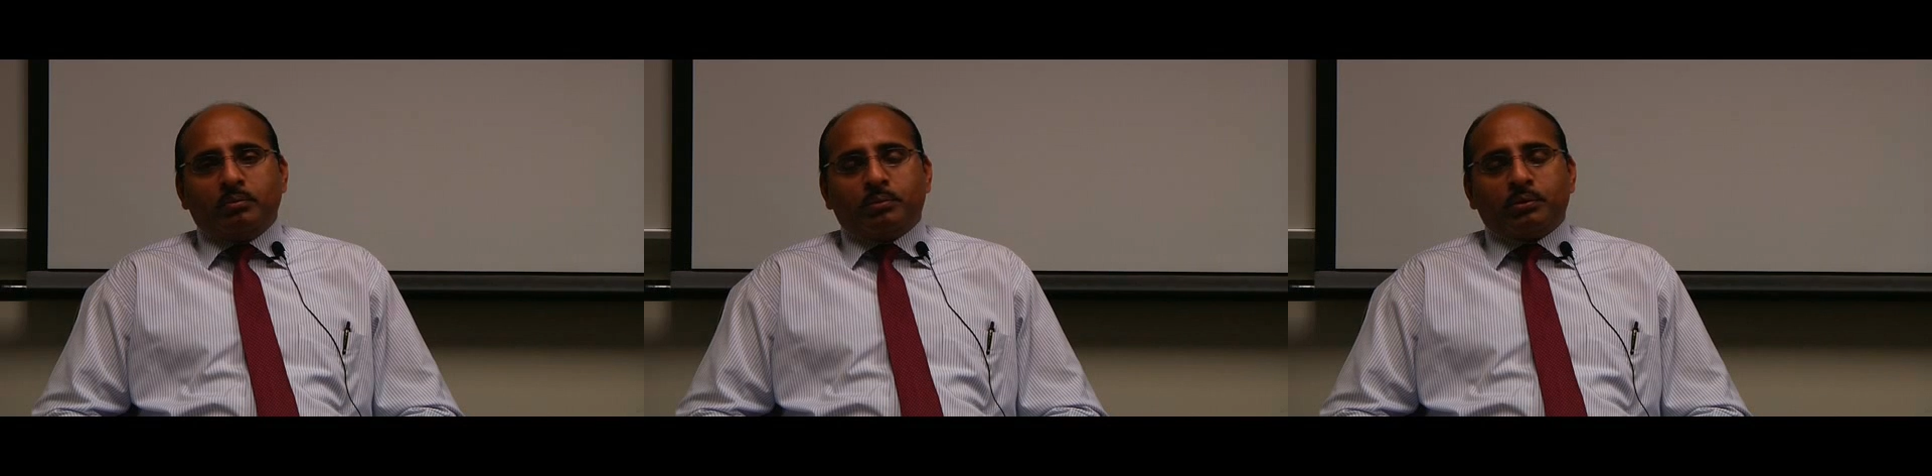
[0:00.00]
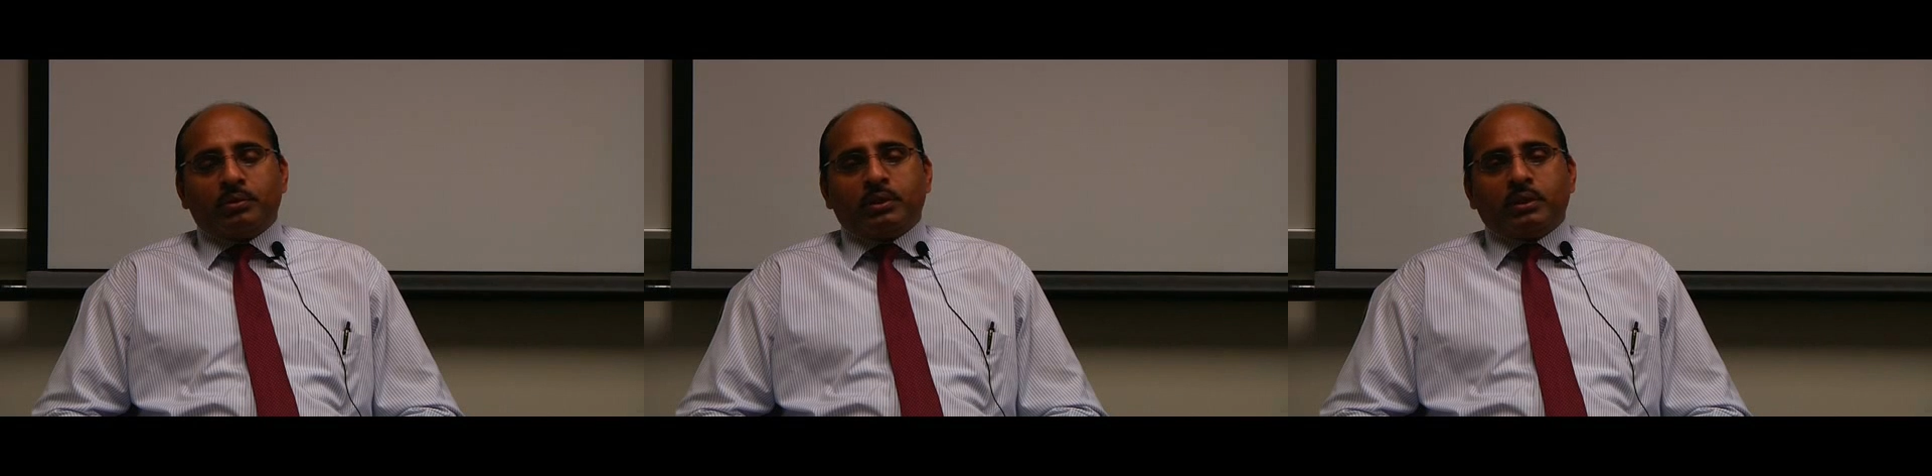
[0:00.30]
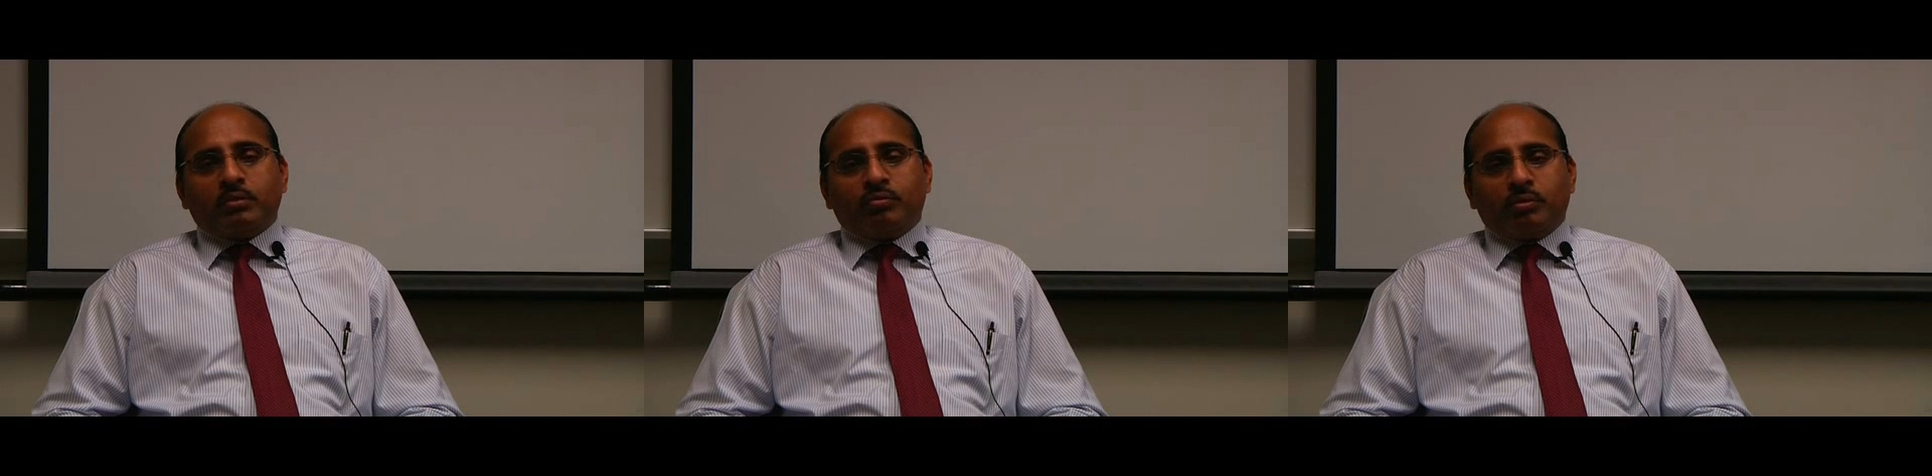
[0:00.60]
improve
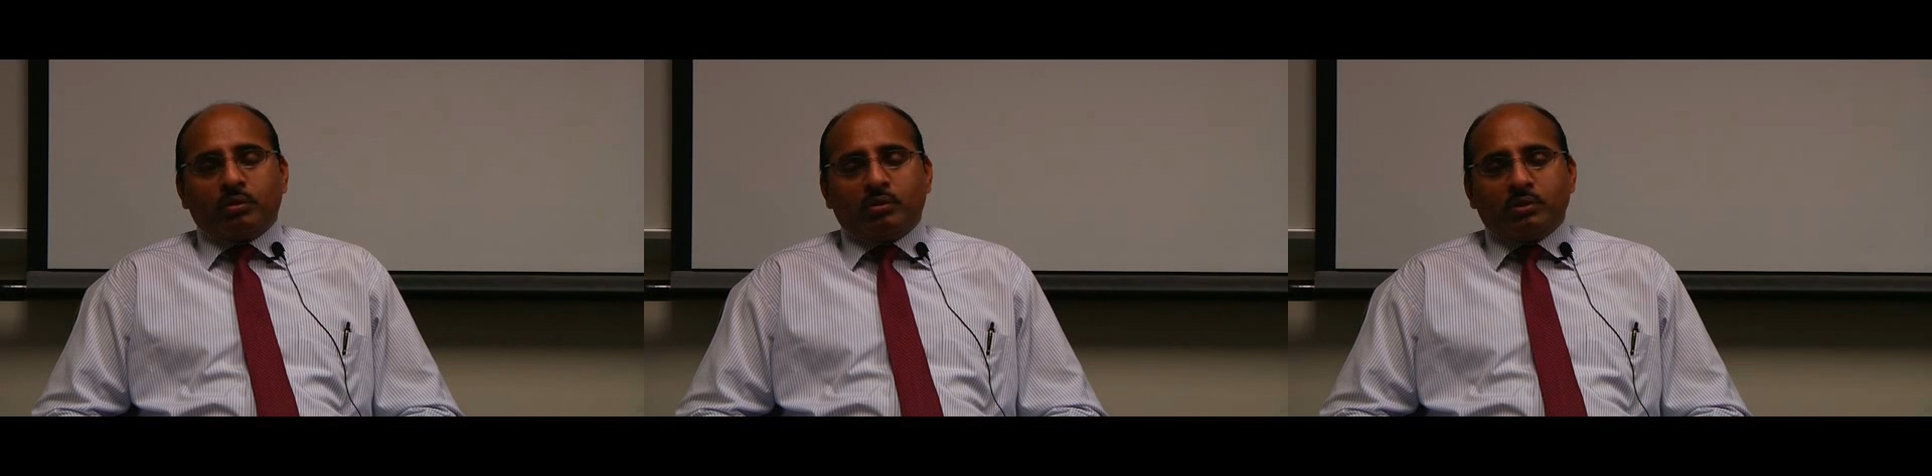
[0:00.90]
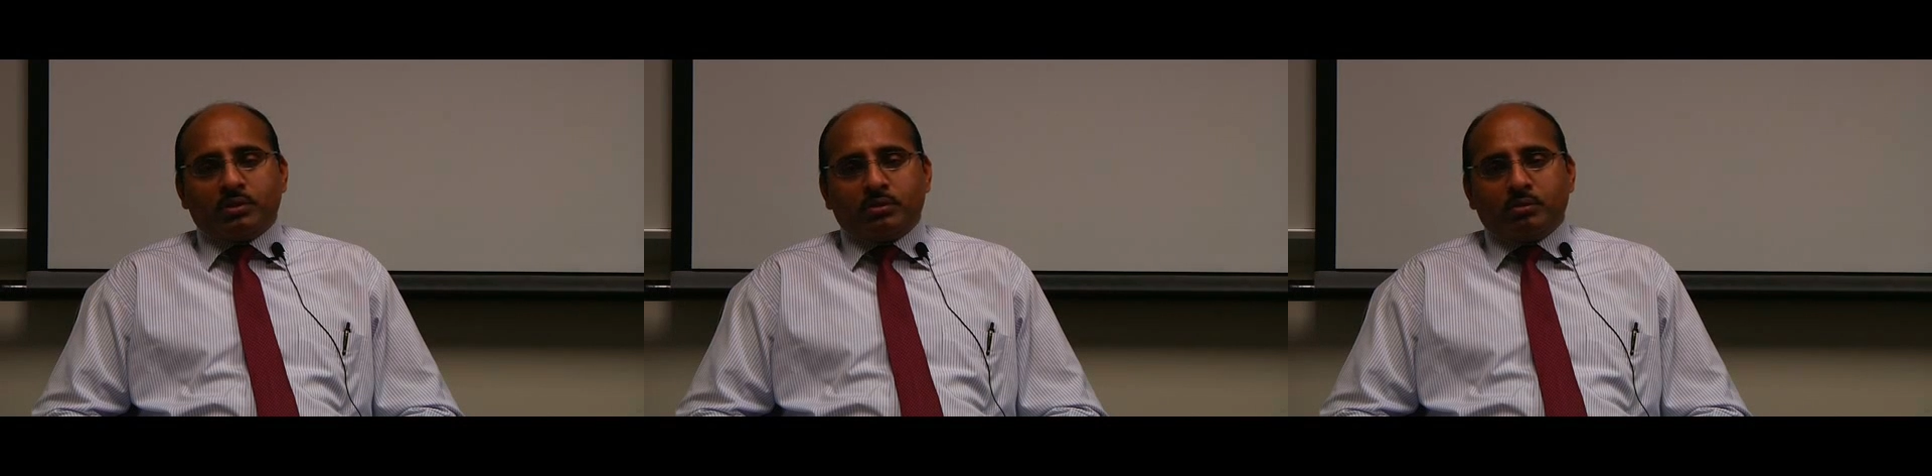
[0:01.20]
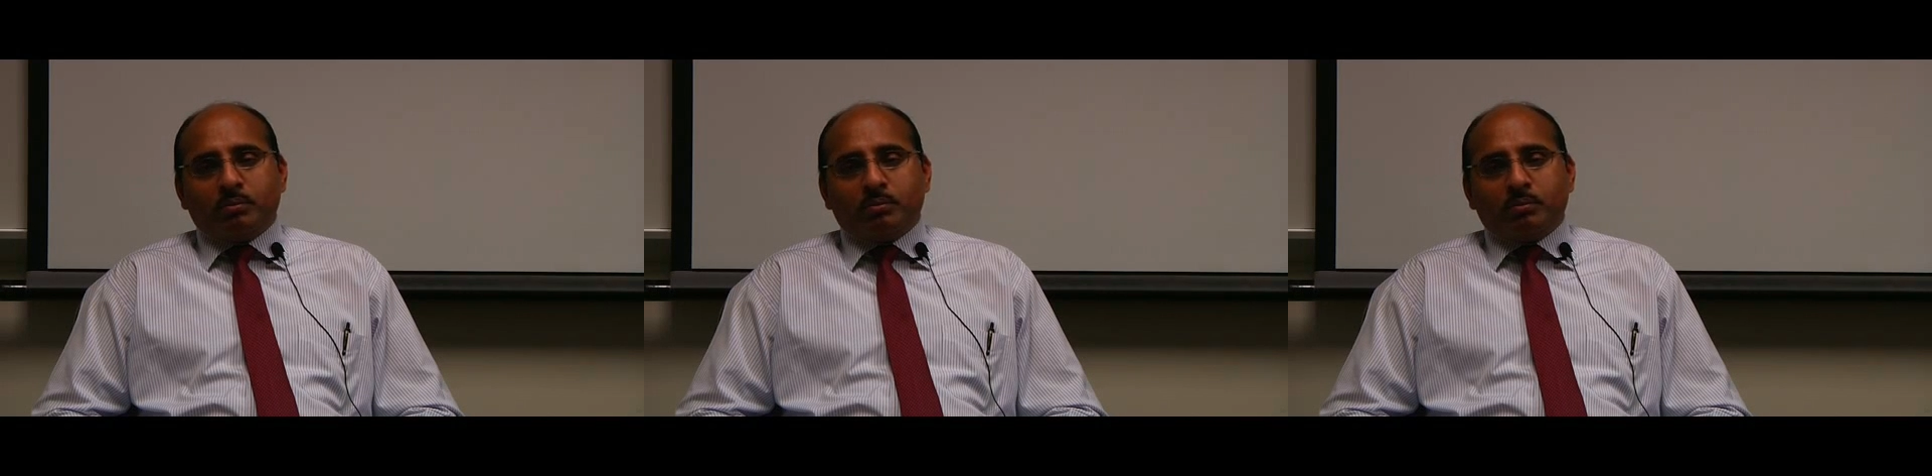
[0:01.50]
the flows to